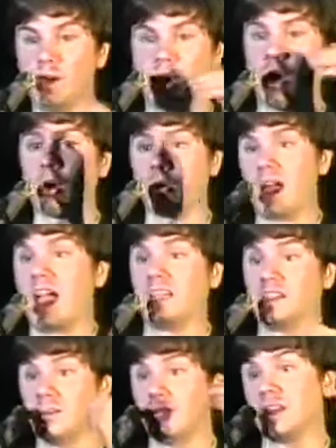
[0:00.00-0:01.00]
are
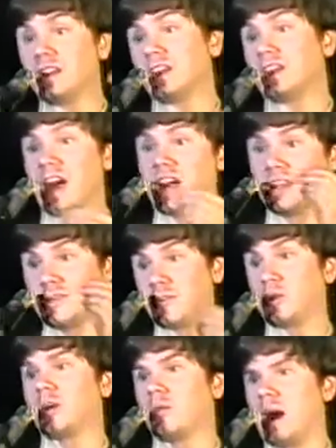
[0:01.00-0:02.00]
innovating at a
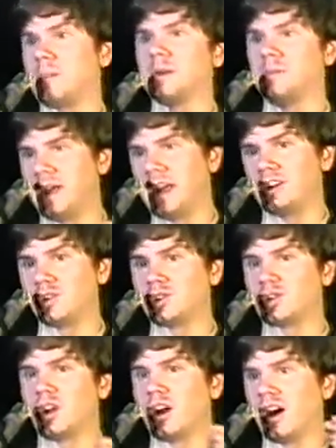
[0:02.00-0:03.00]
very rapid
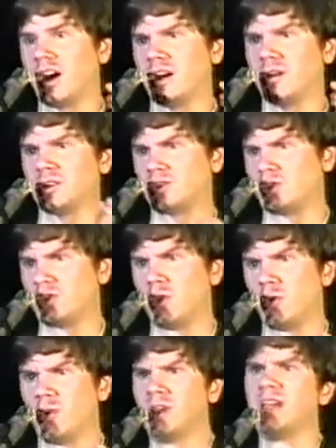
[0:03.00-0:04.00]
pace. Uh,
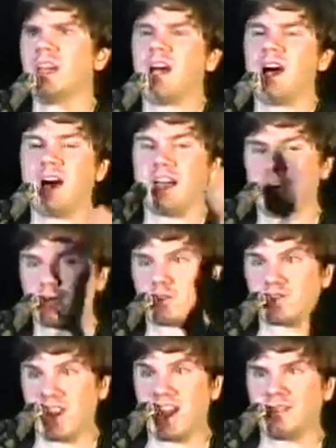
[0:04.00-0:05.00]
so I
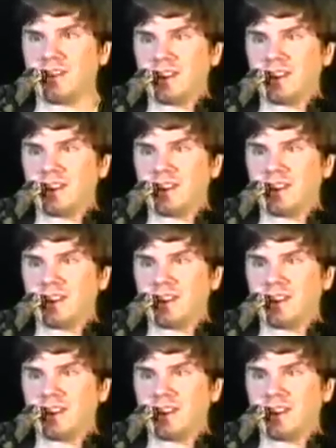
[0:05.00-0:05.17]
understand that